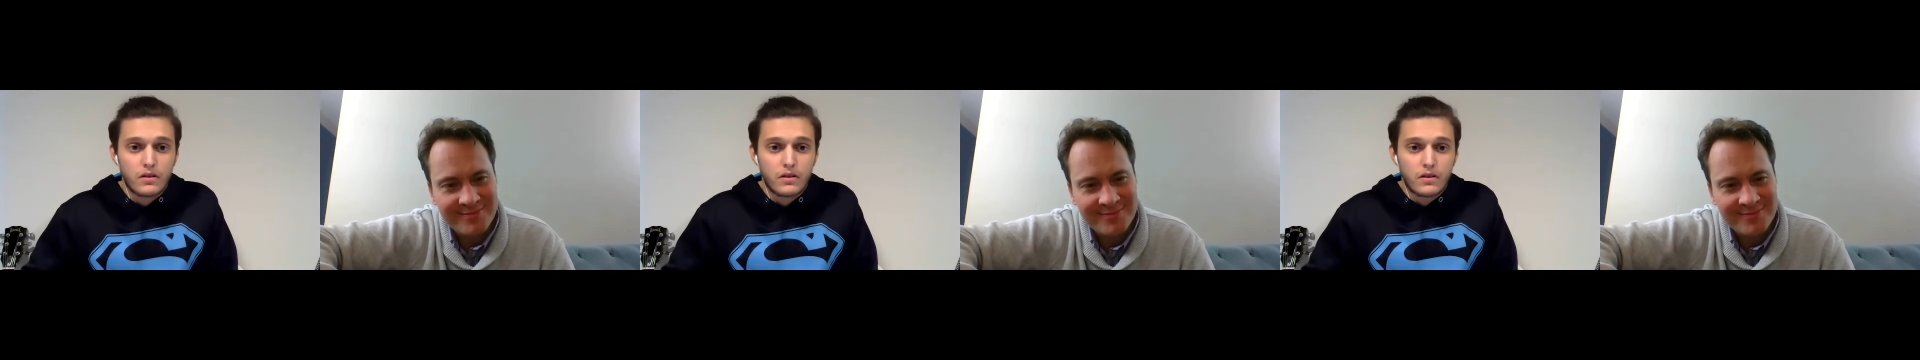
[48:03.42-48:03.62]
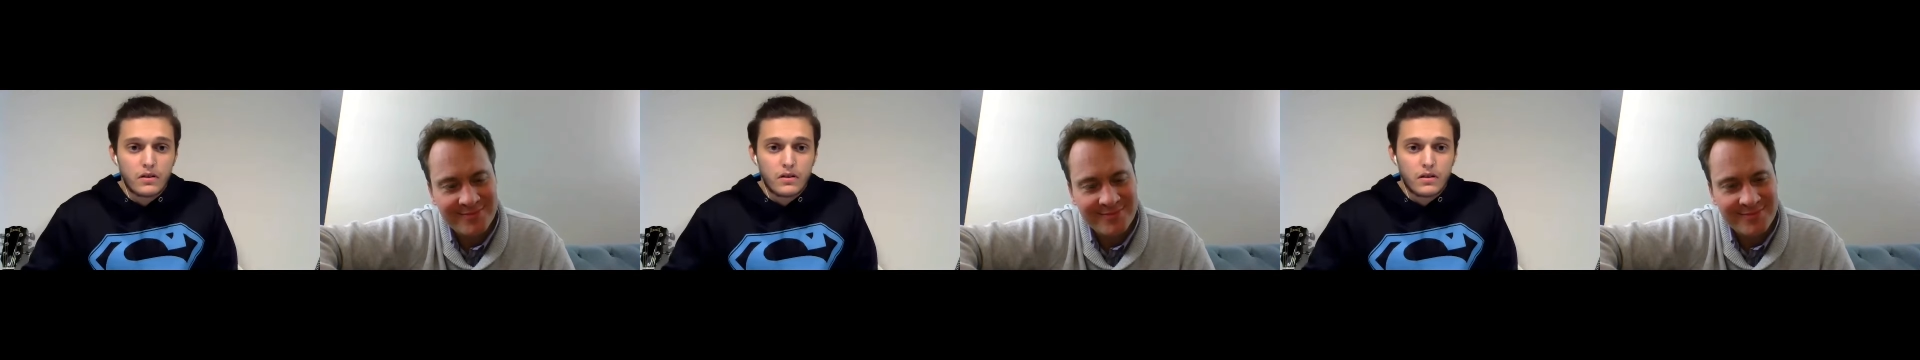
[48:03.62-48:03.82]

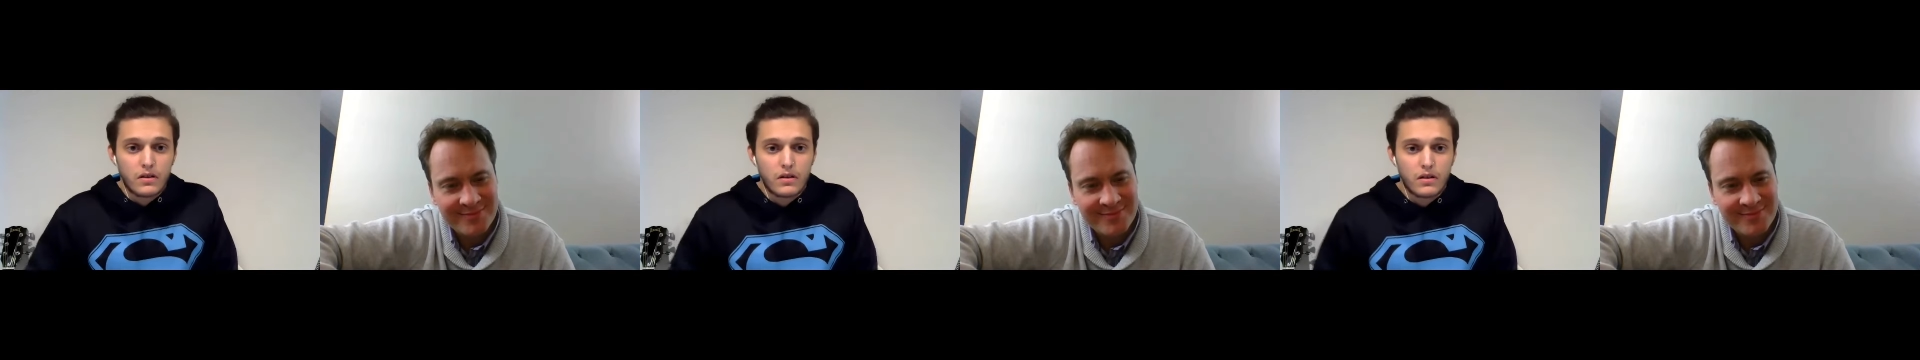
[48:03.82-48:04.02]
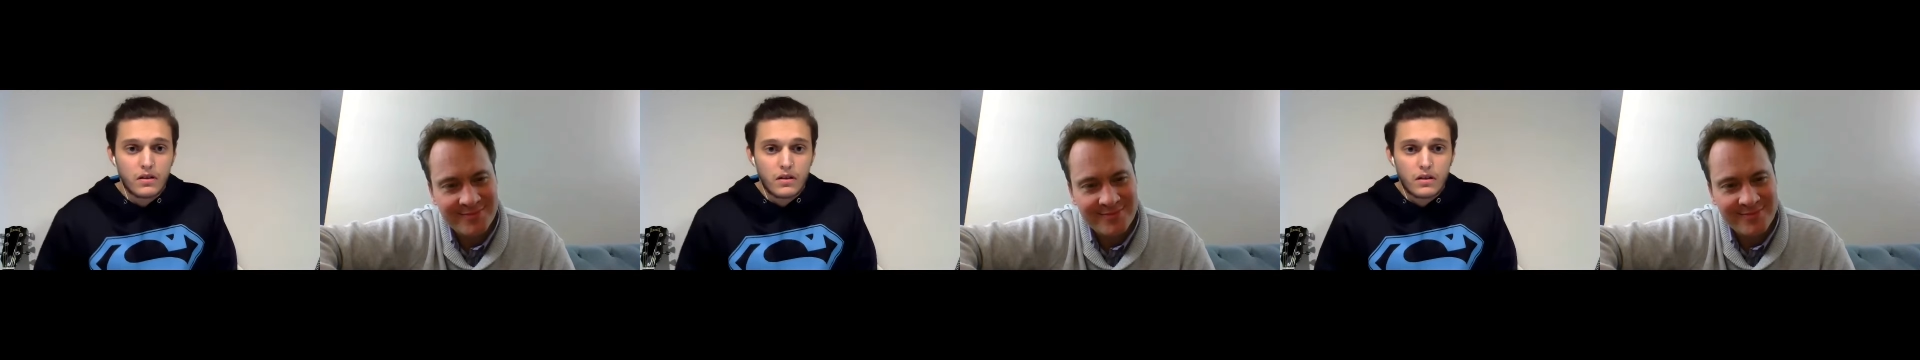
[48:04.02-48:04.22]

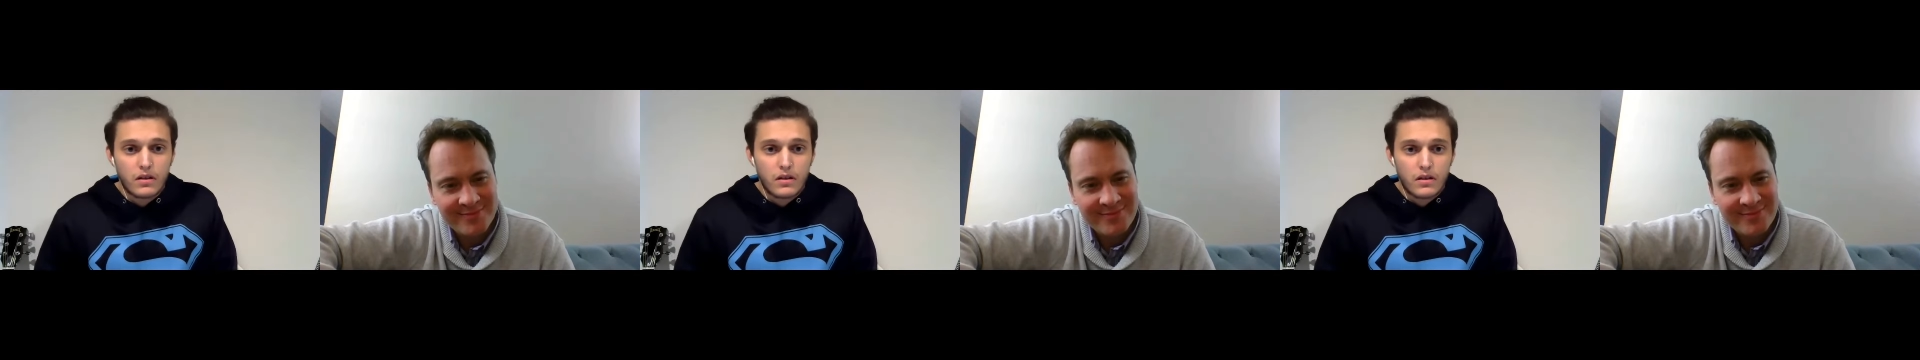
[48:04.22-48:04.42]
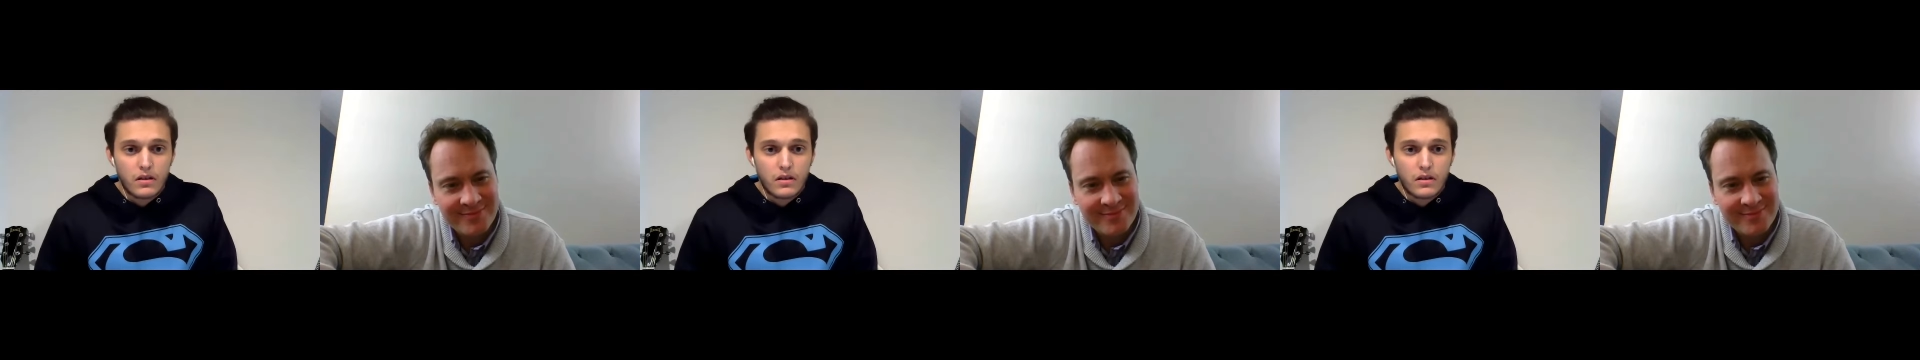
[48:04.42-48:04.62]

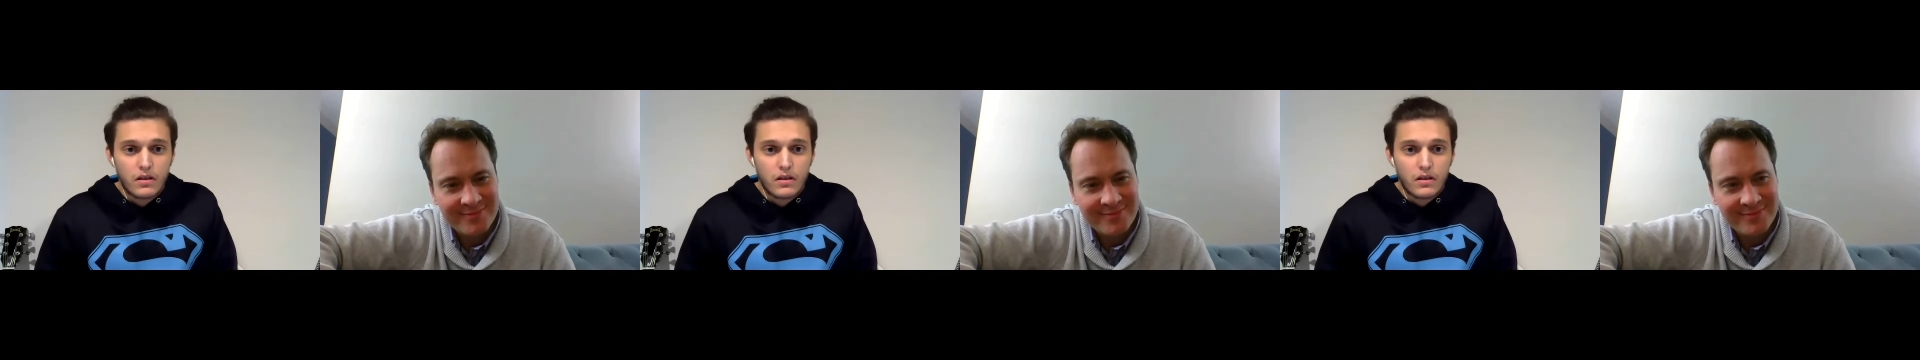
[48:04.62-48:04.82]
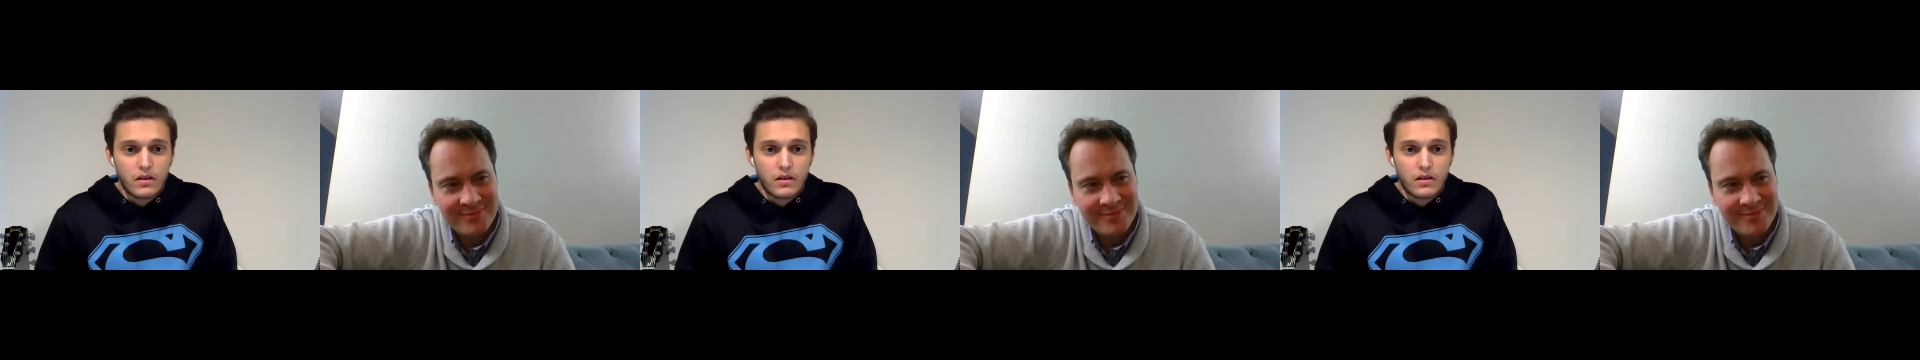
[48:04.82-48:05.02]

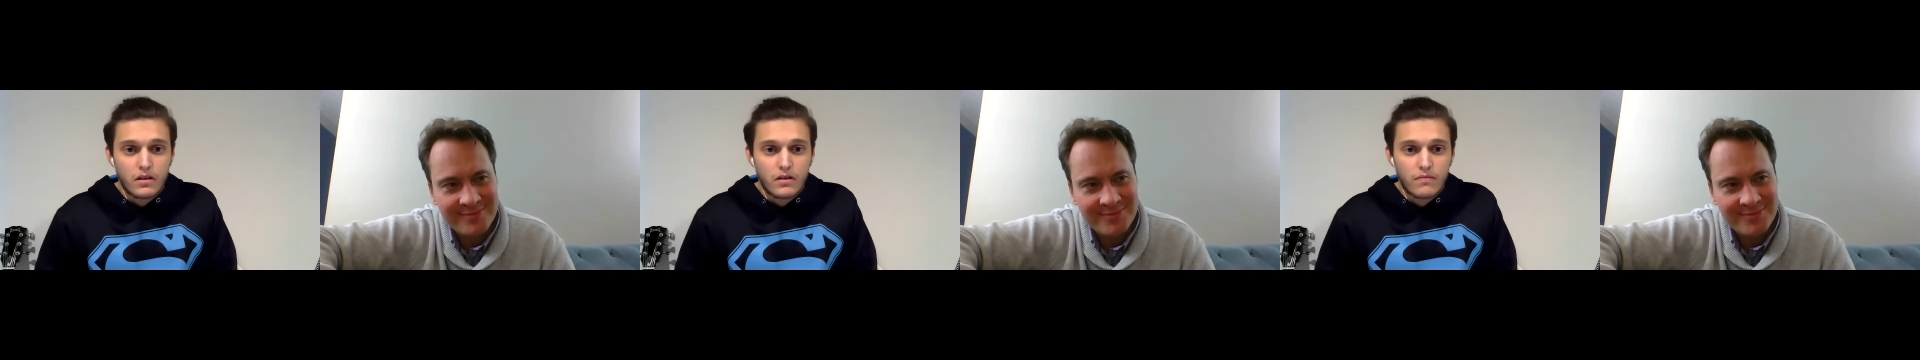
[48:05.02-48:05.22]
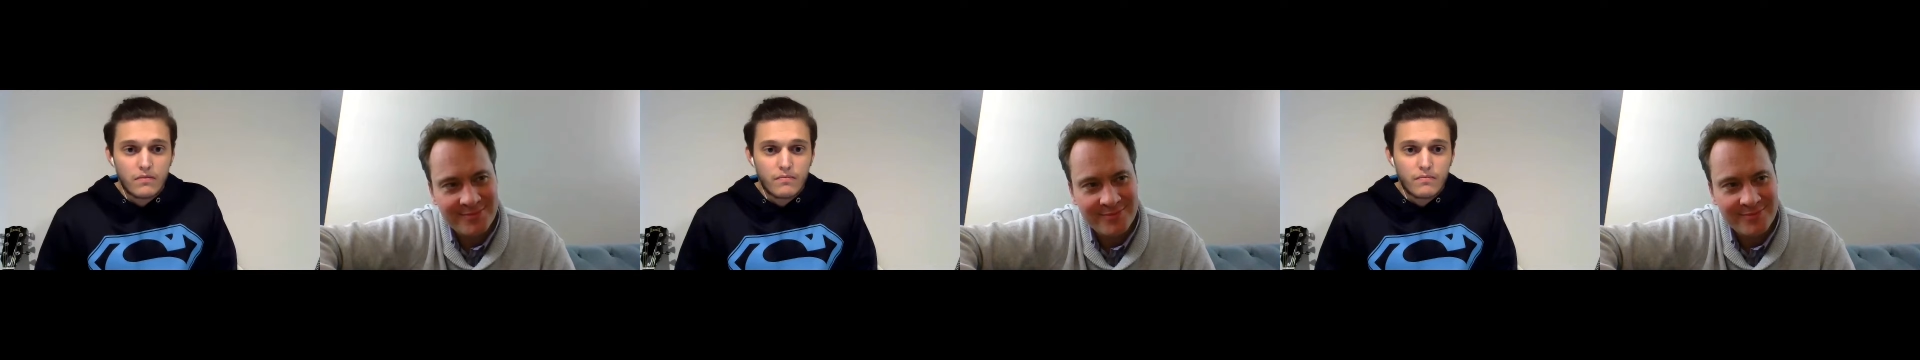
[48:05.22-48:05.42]

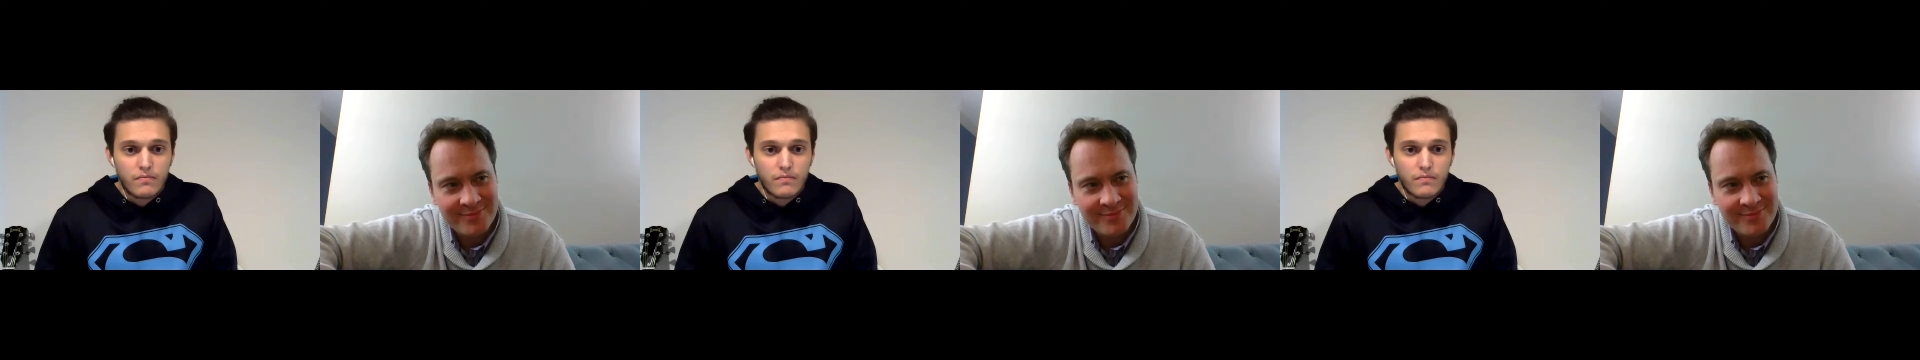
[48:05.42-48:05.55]
[no speech]